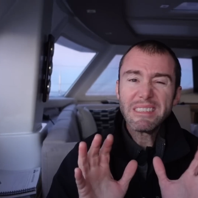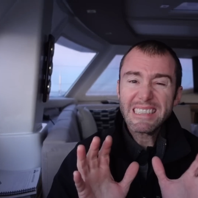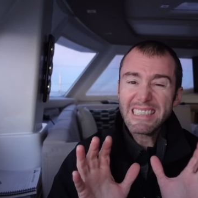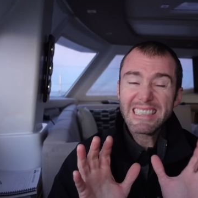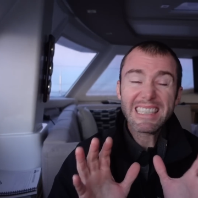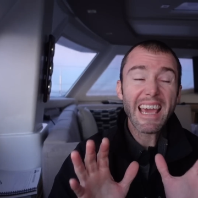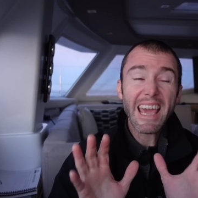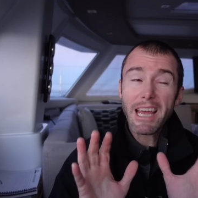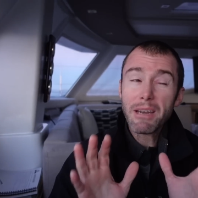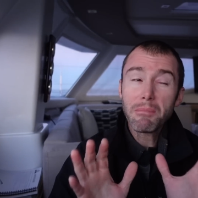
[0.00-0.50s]

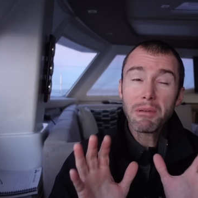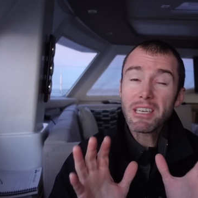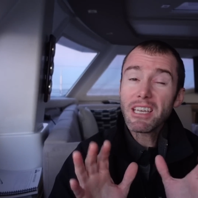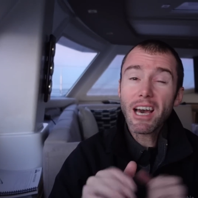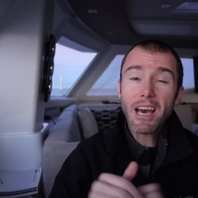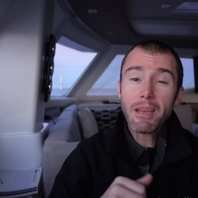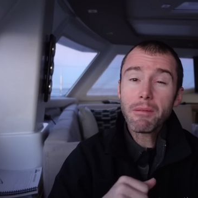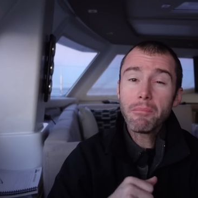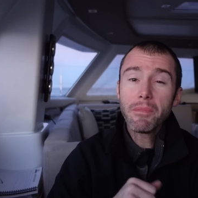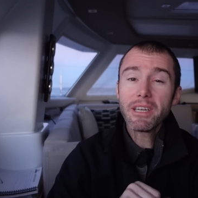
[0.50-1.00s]
can be
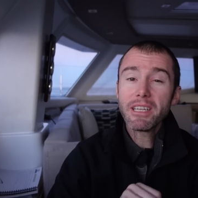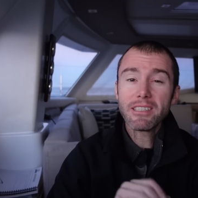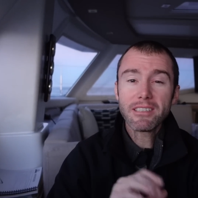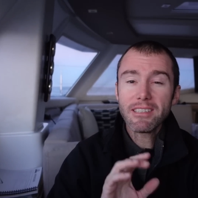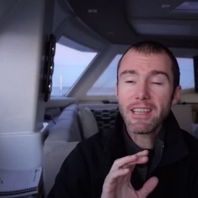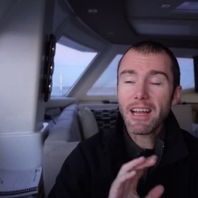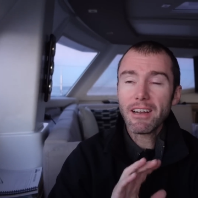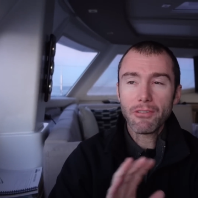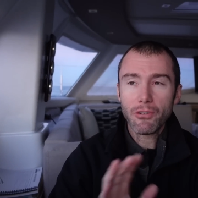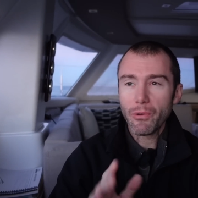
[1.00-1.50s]
done, but it's
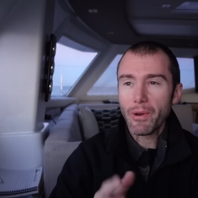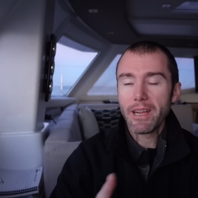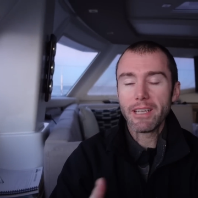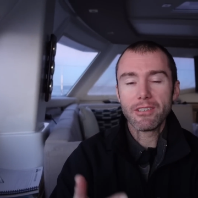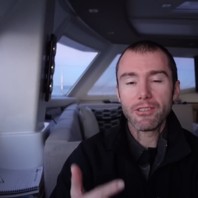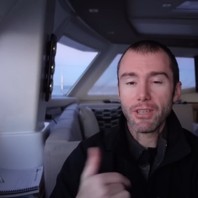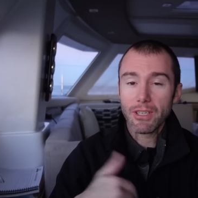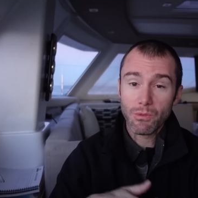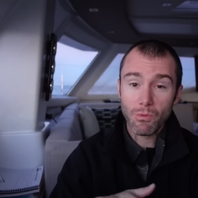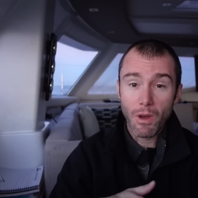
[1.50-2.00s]
not great.
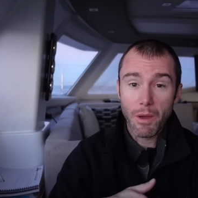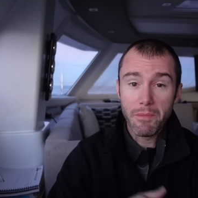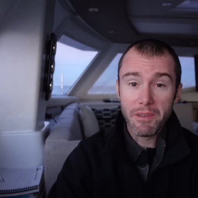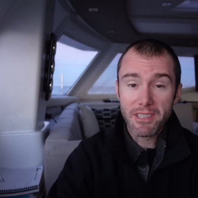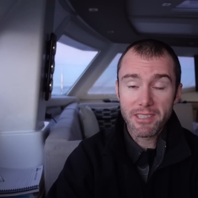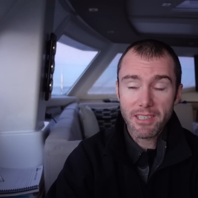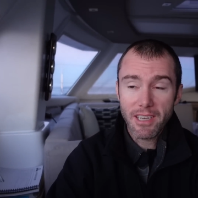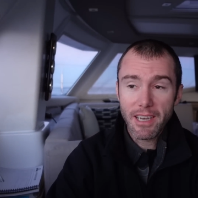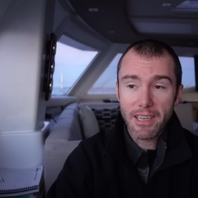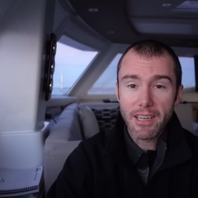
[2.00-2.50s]
So that's why I'm
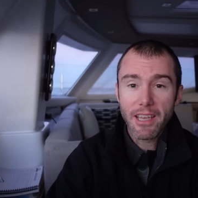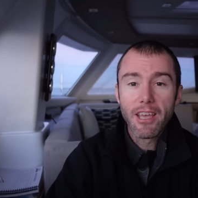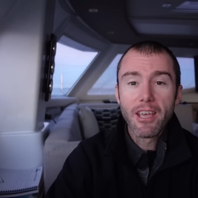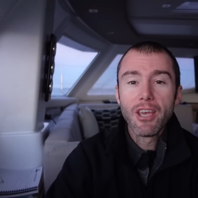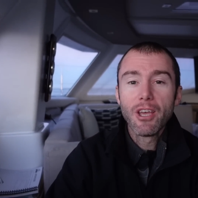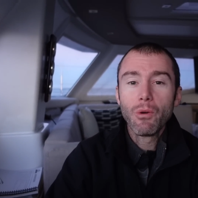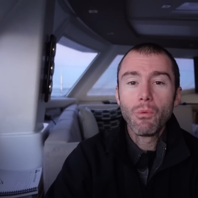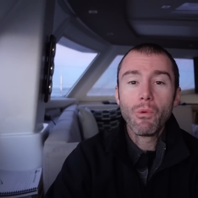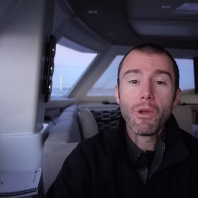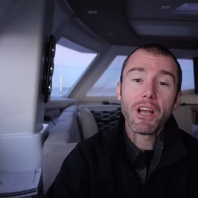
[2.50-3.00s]
inside.
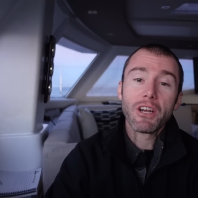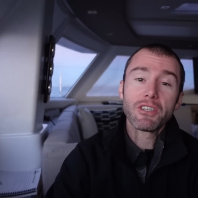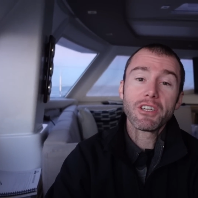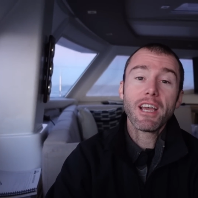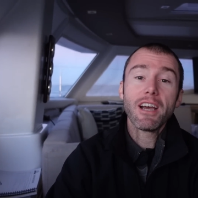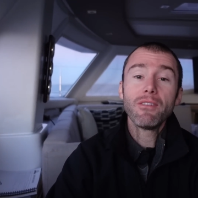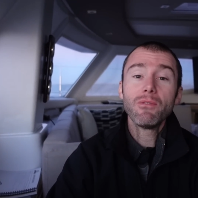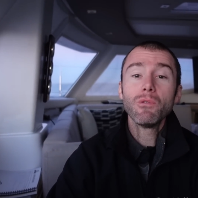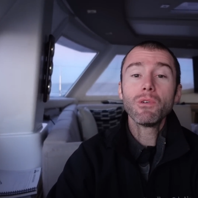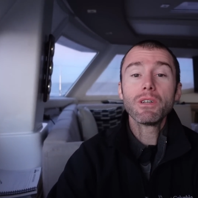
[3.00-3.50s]
We actually
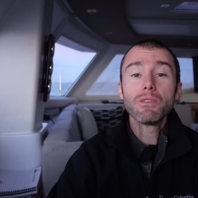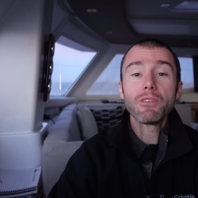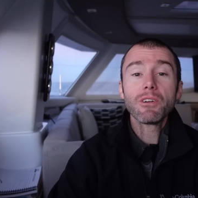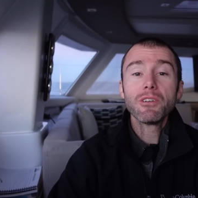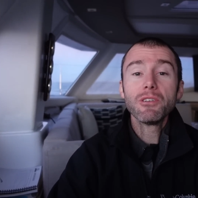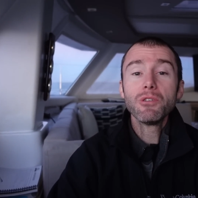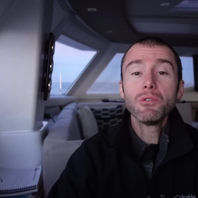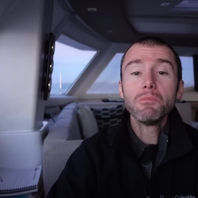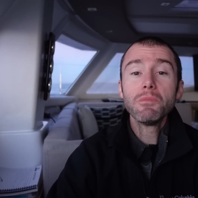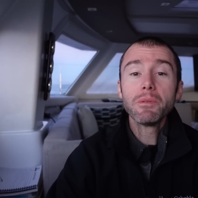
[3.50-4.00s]
have one of our
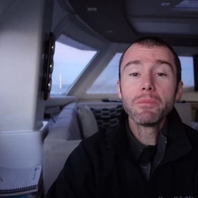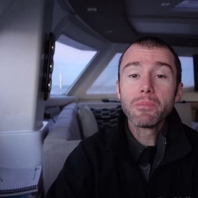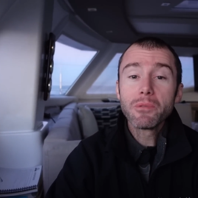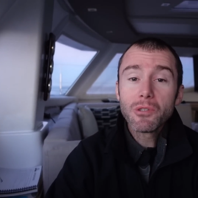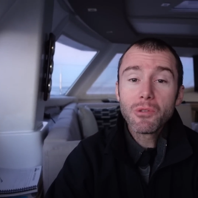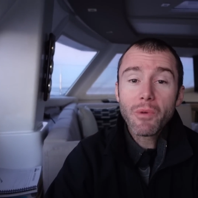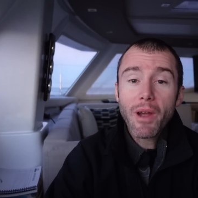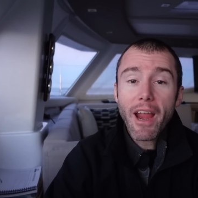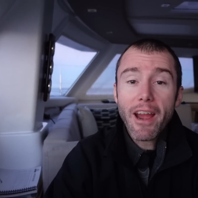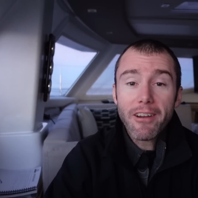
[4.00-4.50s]
new
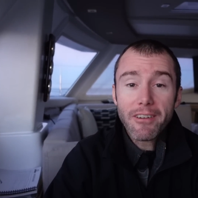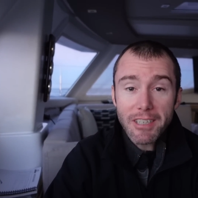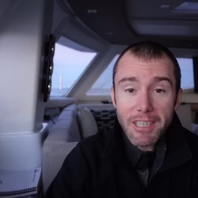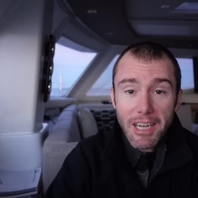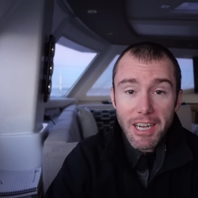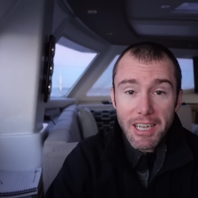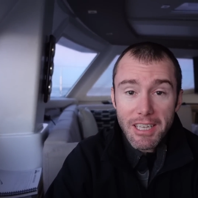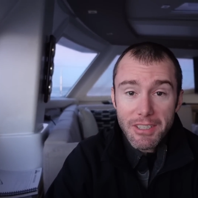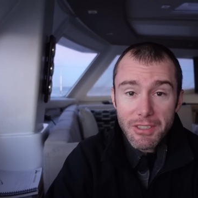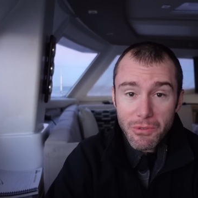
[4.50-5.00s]
Mabru air
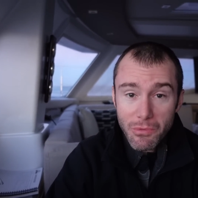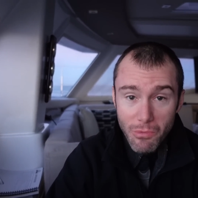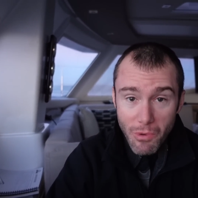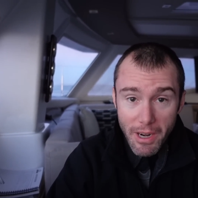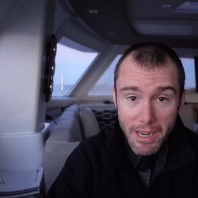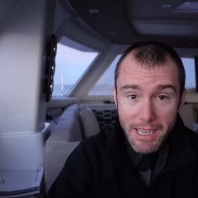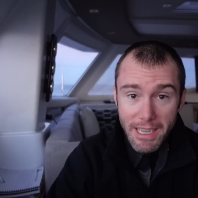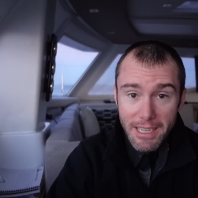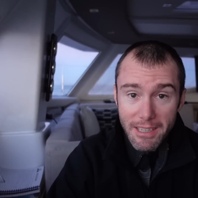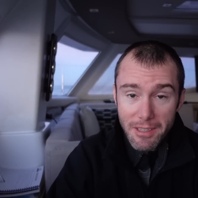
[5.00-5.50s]
cons
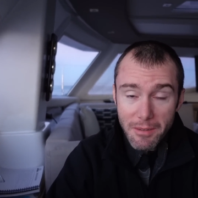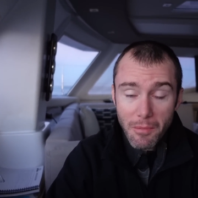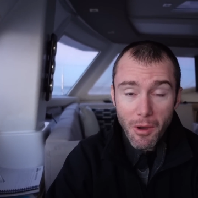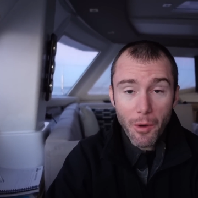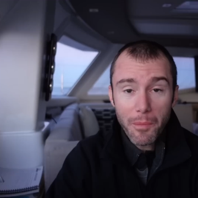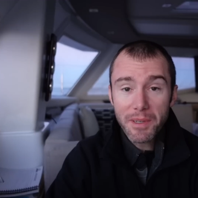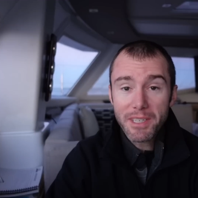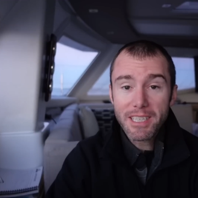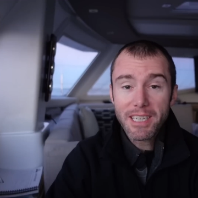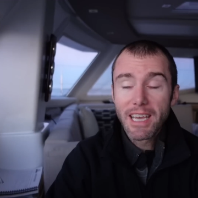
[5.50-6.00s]
running at the
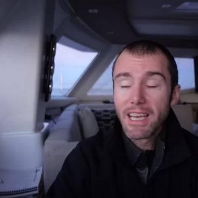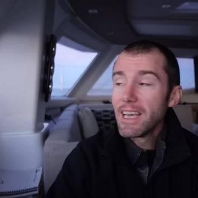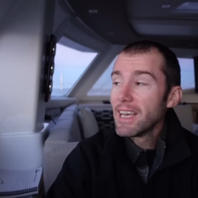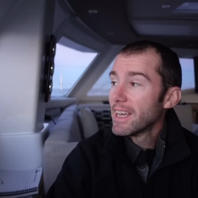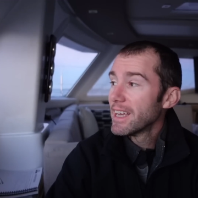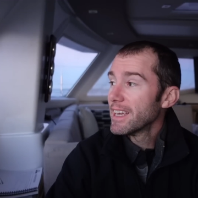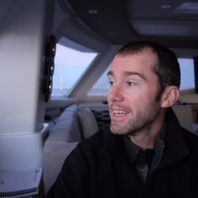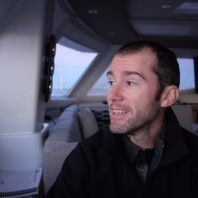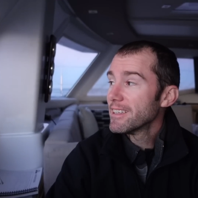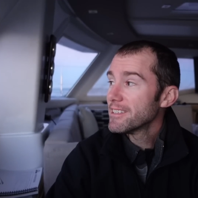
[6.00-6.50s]
moment.
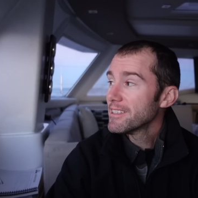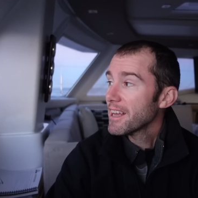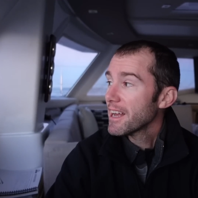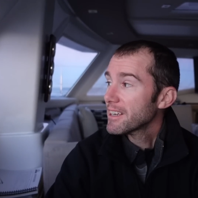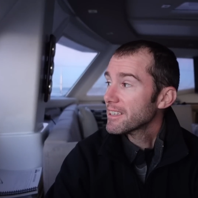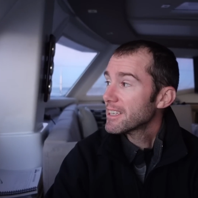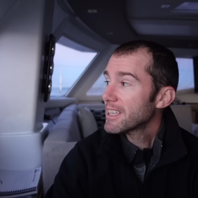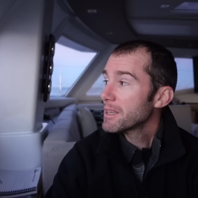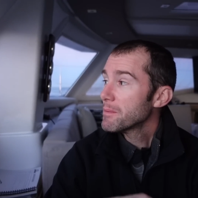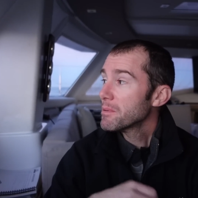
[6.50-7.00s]
It is
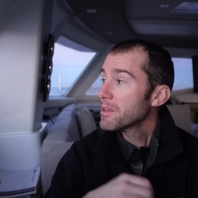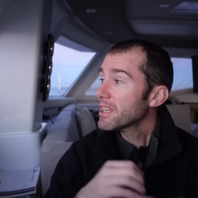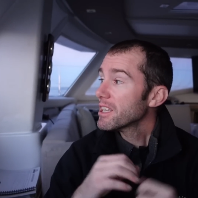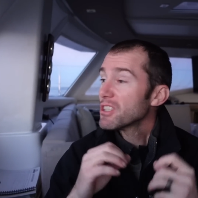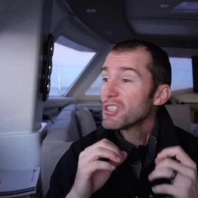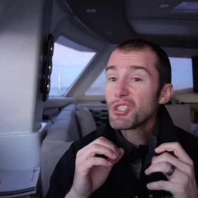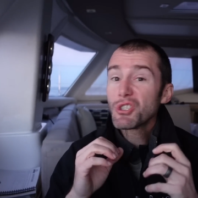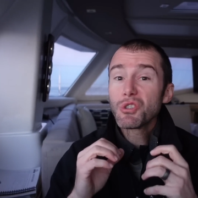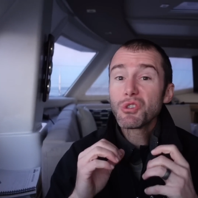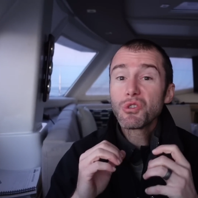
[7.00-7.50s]
not keeping it
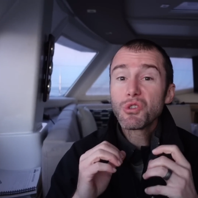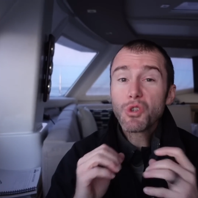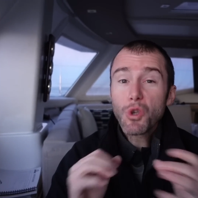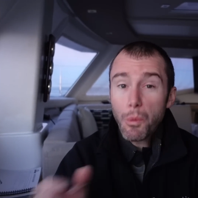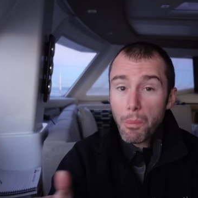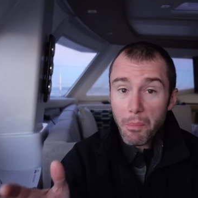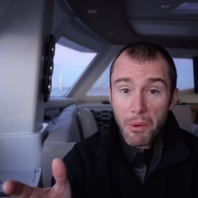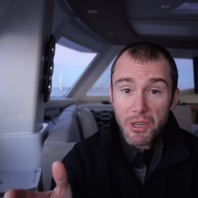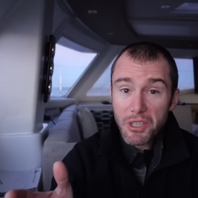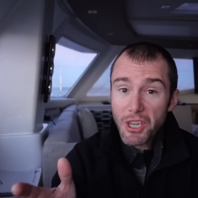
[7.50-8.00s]

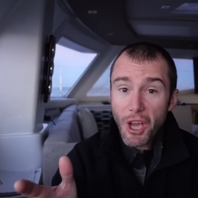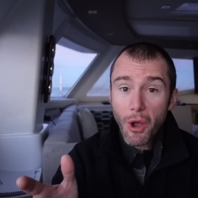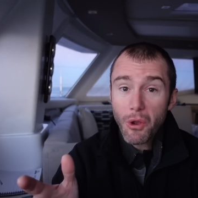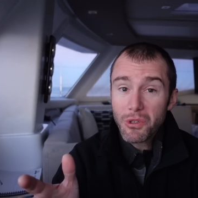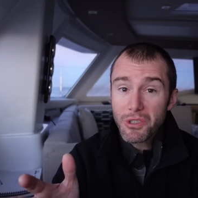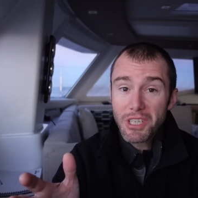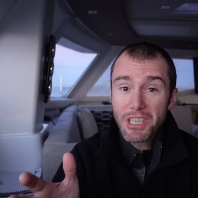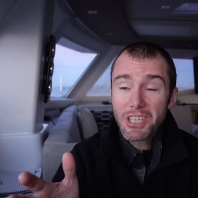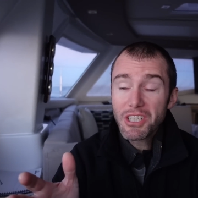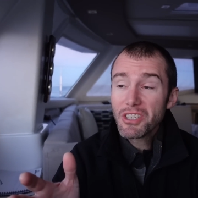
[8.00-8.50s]
super
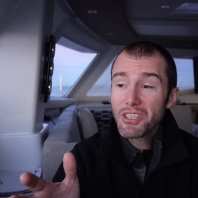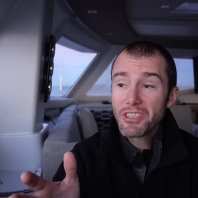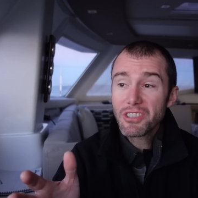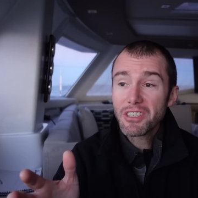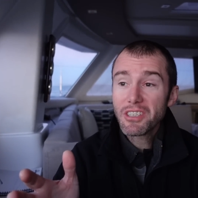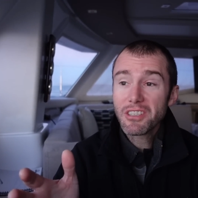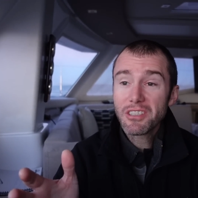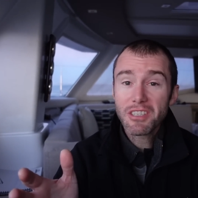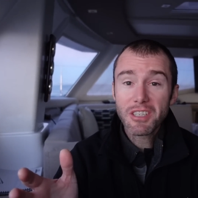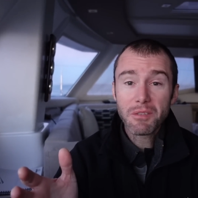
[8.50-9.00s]
toasty just
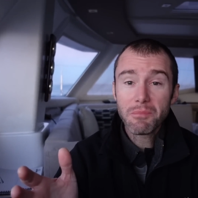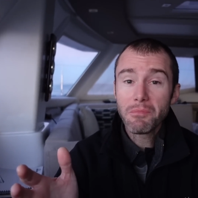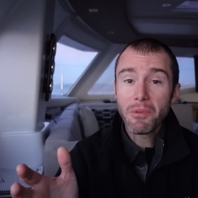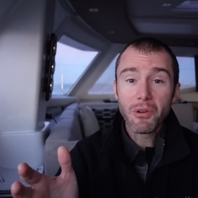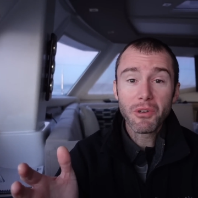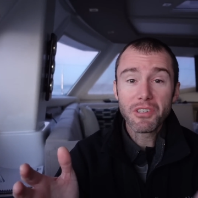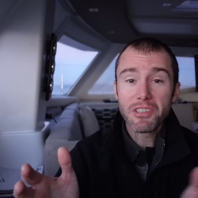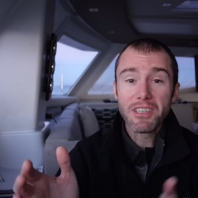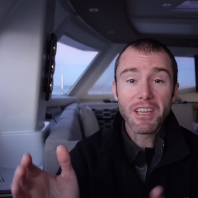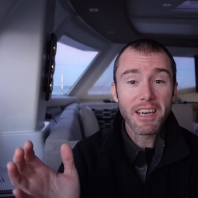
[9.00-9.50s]
because this
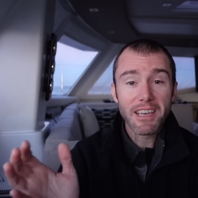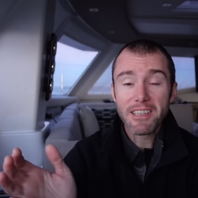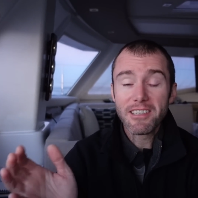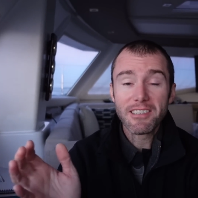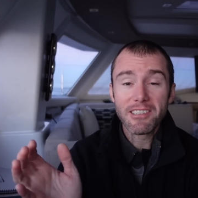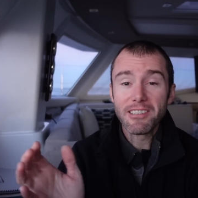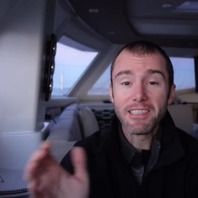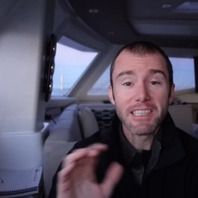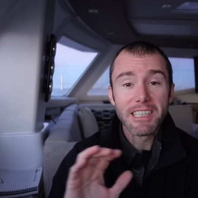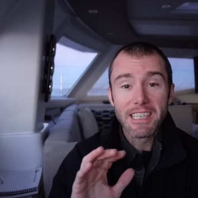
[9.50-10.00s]
boat is not
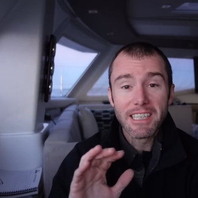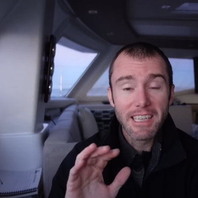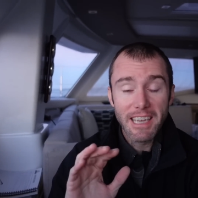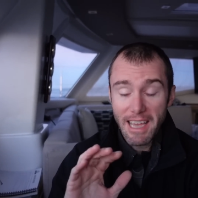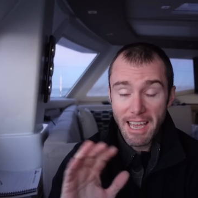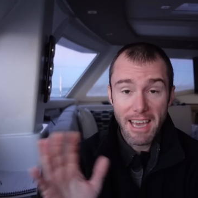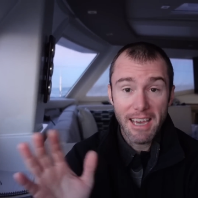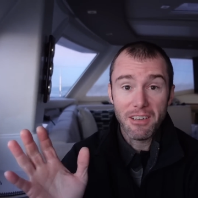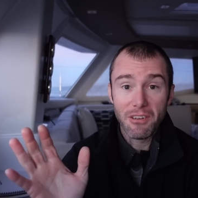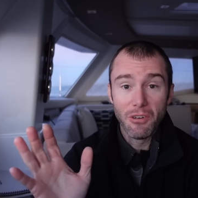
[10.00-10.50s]
insulated
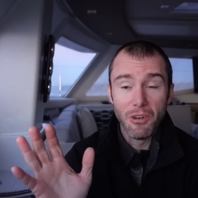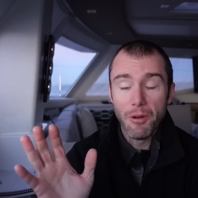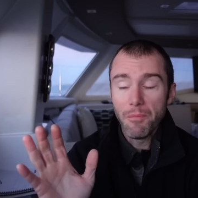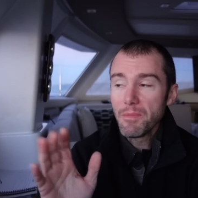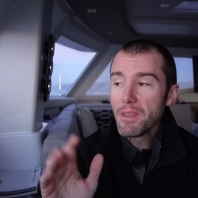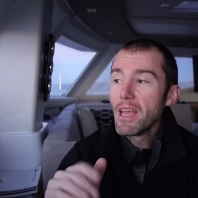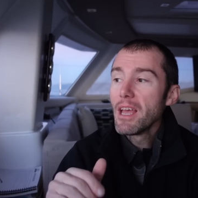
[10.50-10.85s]
at all,